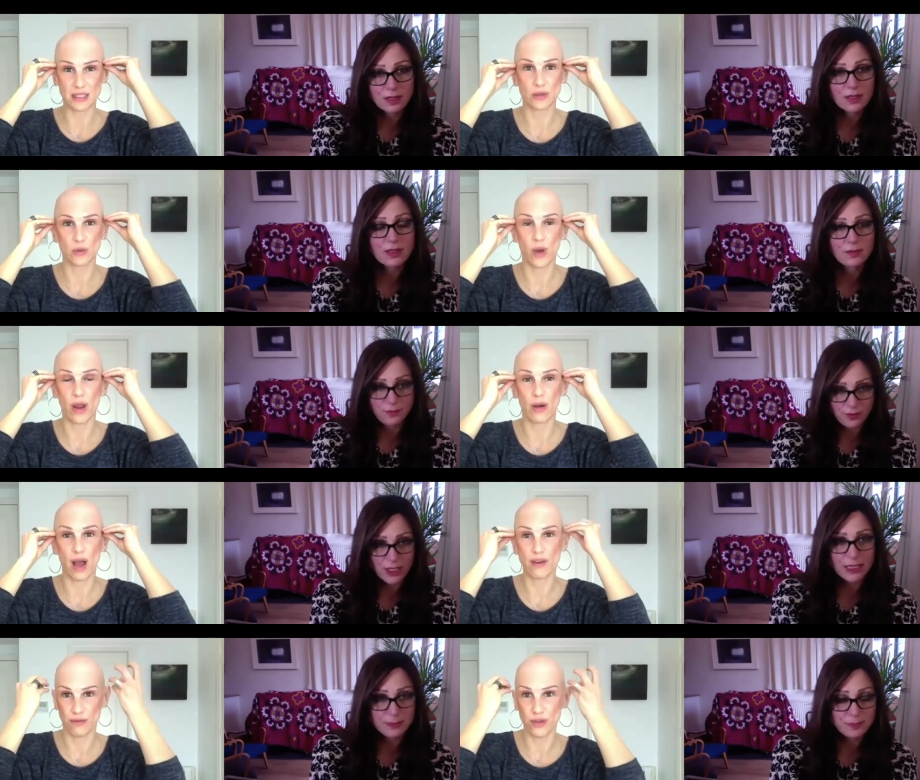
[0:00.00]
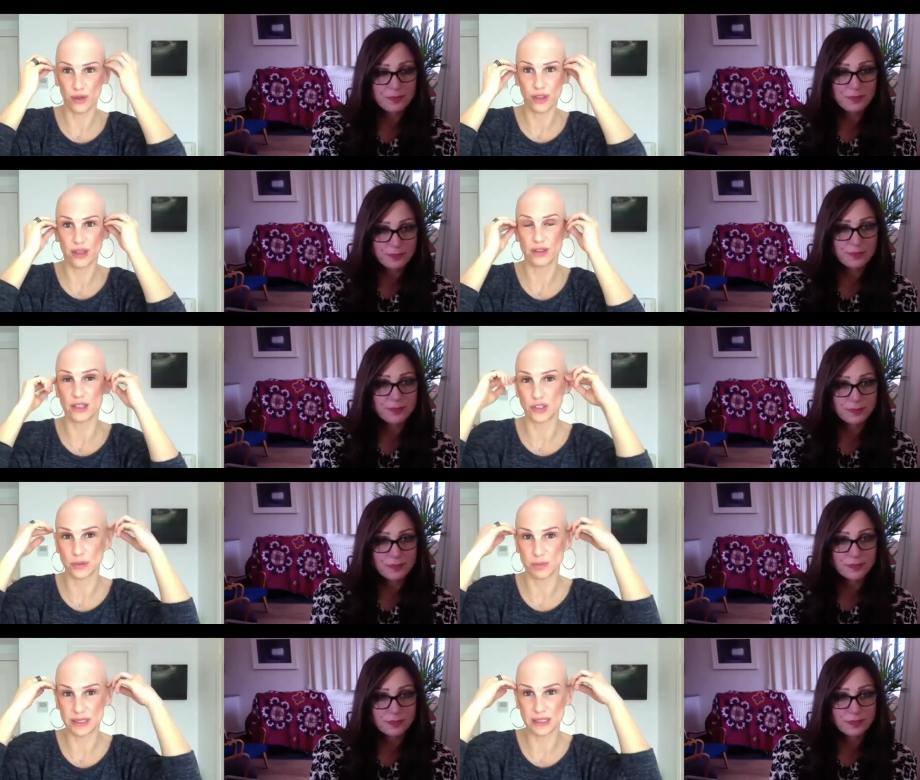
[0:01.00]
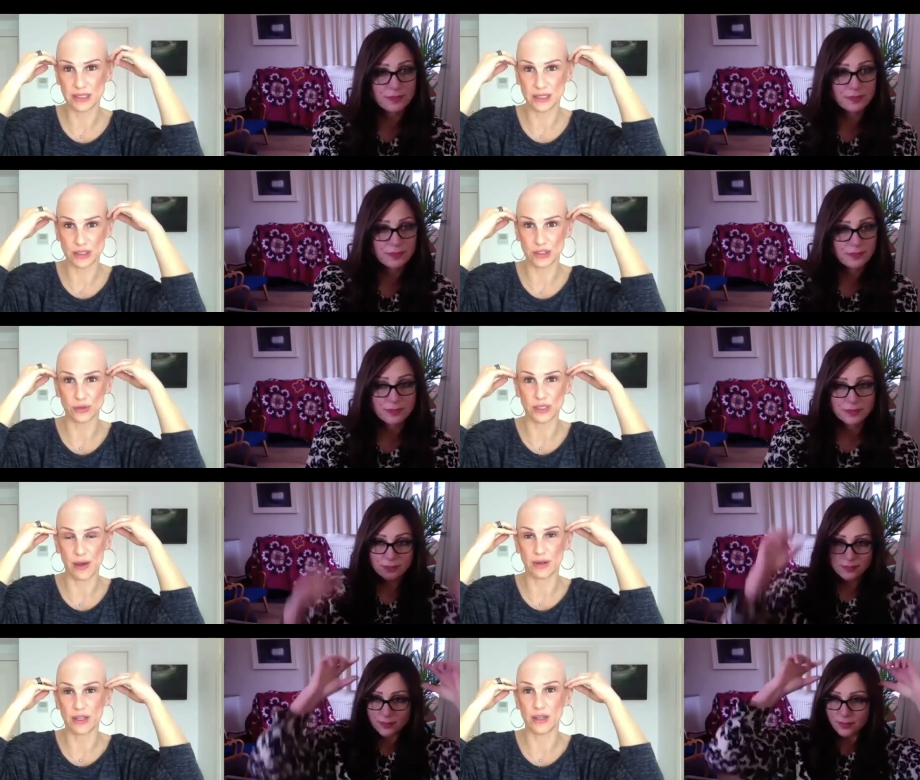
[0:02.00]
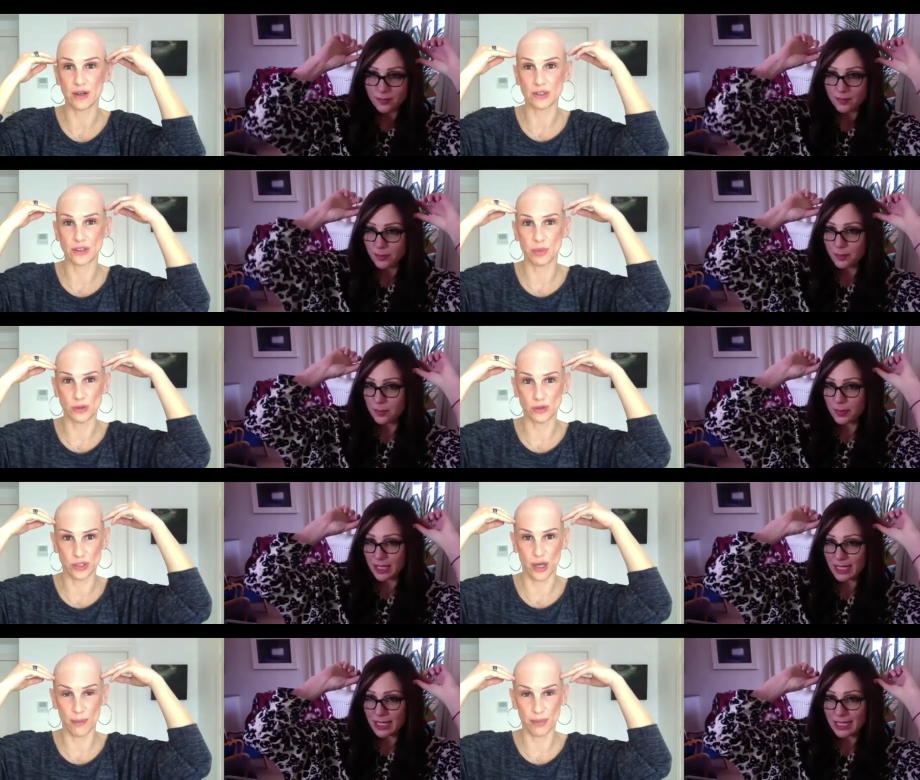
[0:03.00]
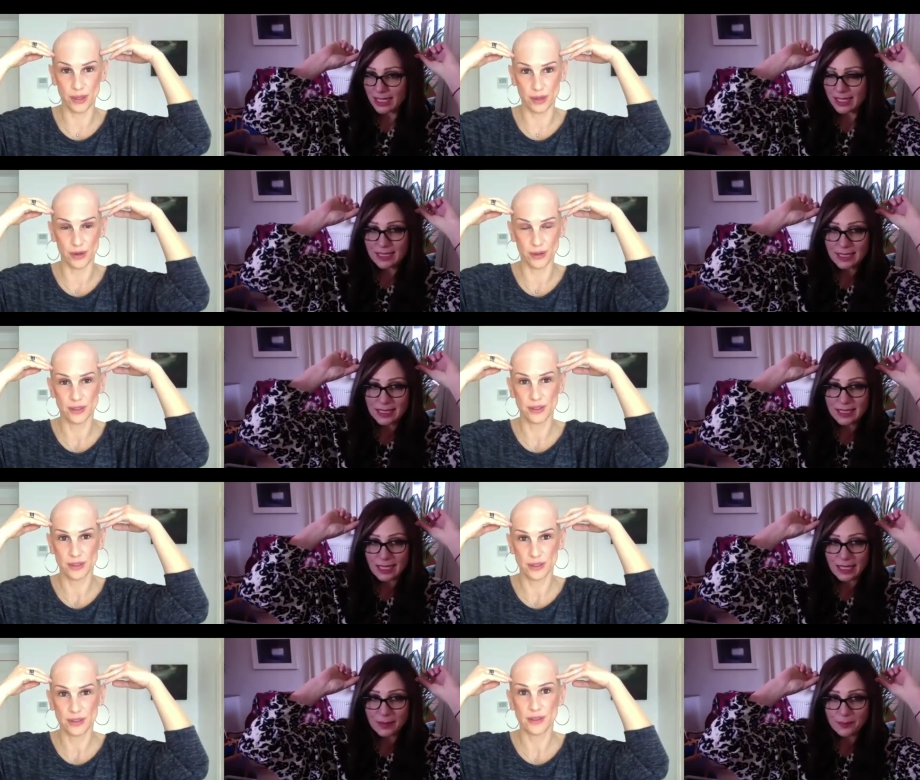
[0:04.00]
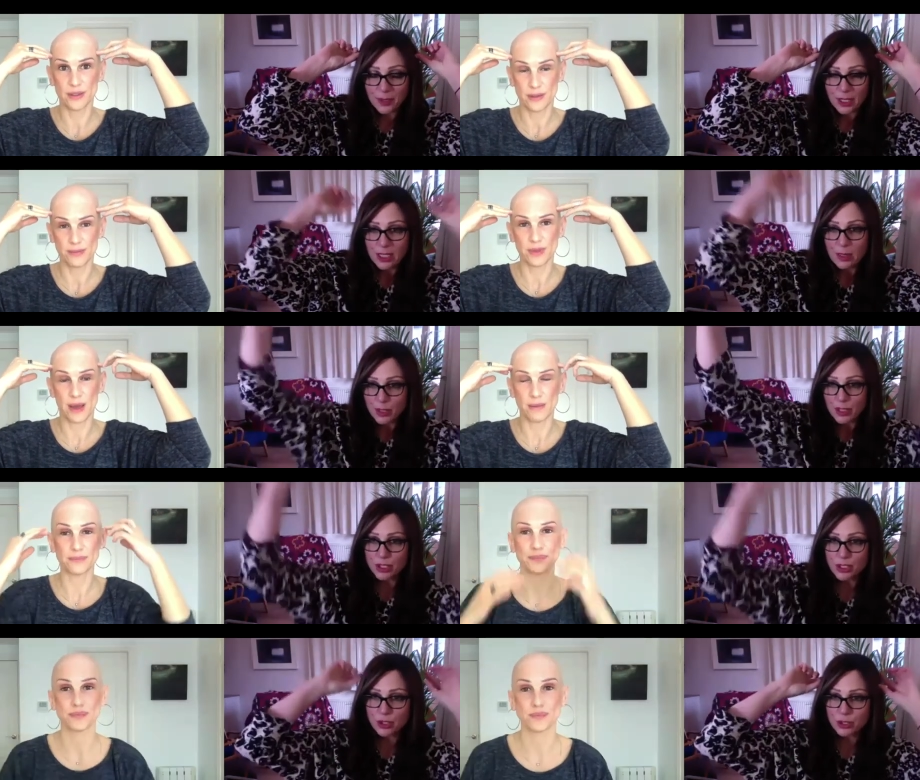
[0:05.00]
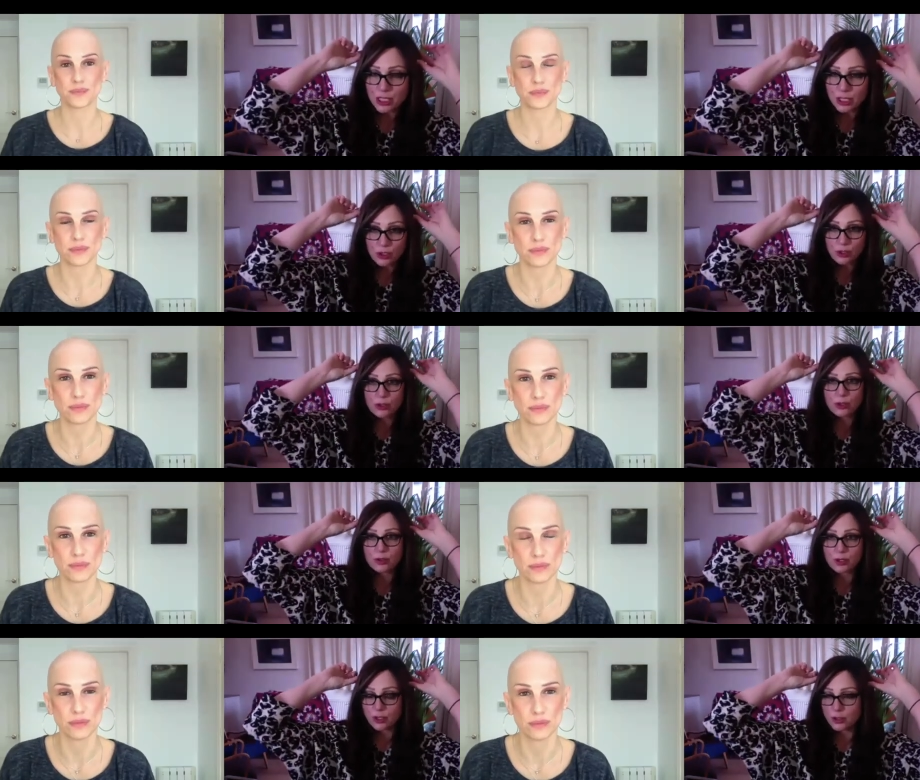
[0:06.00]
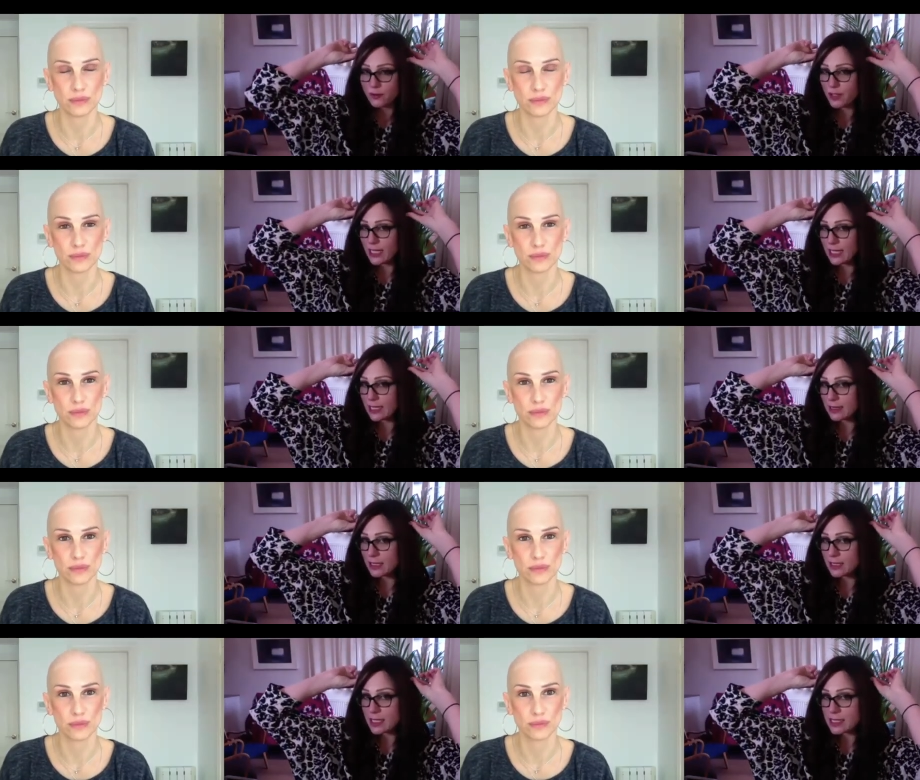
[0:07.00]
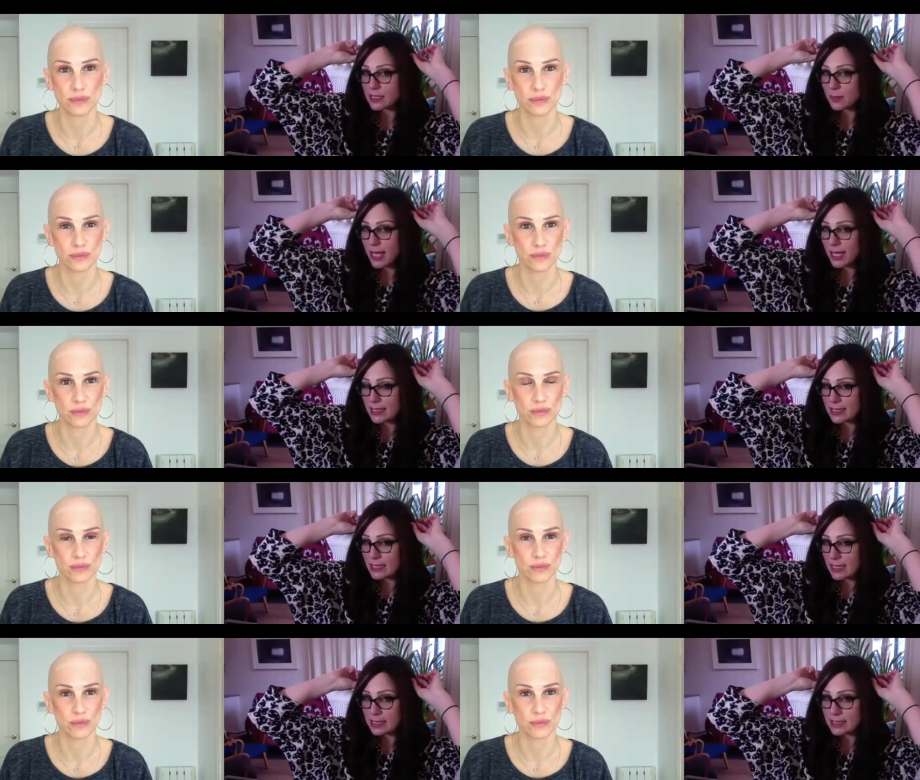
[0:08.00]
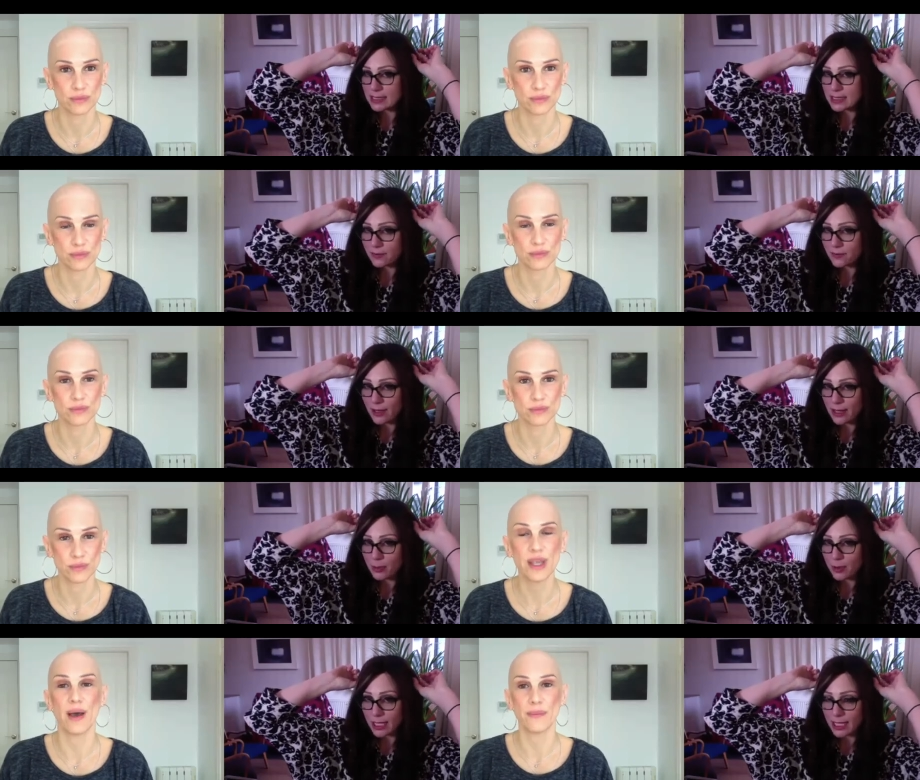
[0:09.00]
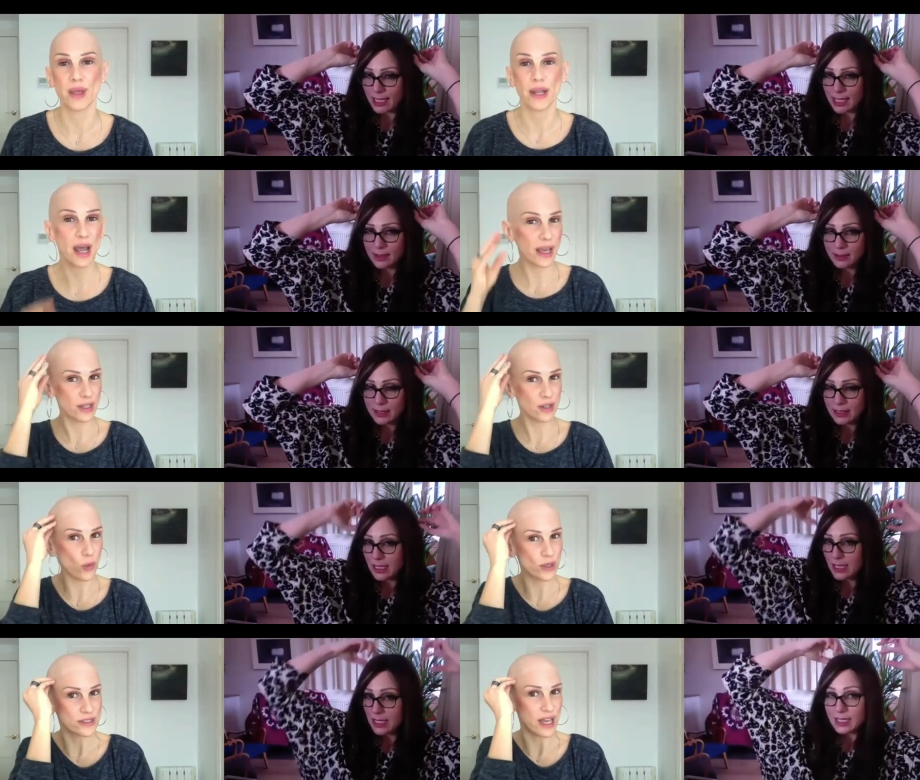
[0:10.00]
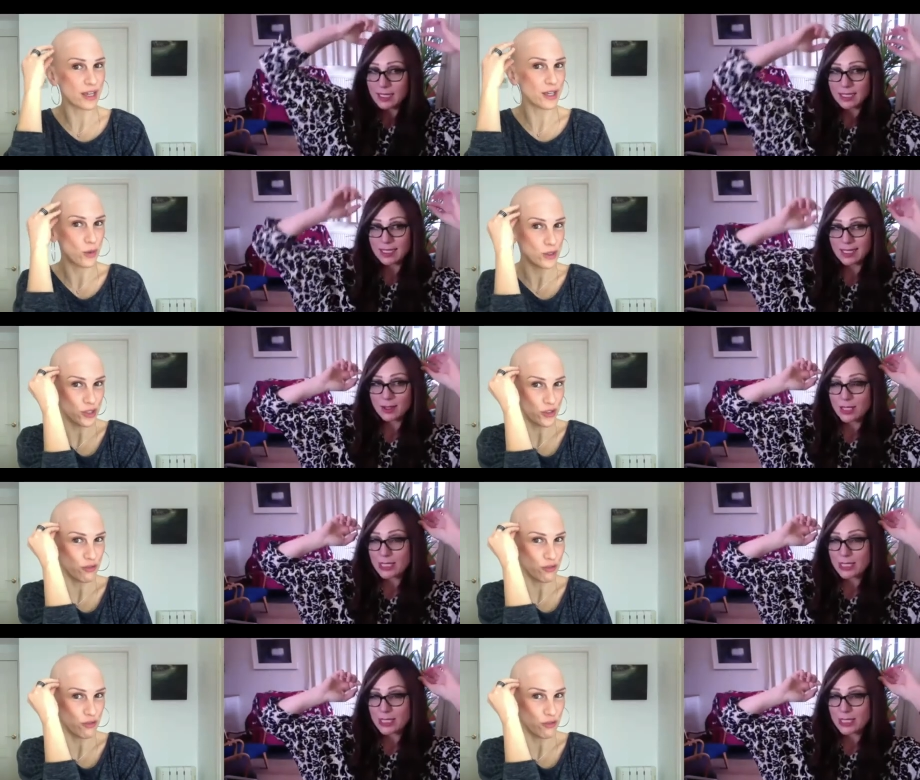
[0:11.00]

Speaker 1: where I mm-hmm. feel they, they should be sitting, so down here as opposed to up here. Yeah. Yeah. Because
Speaker 2: you're so you're you're feeling that there's some excess fabric. Yeah. And I can always I can always sort of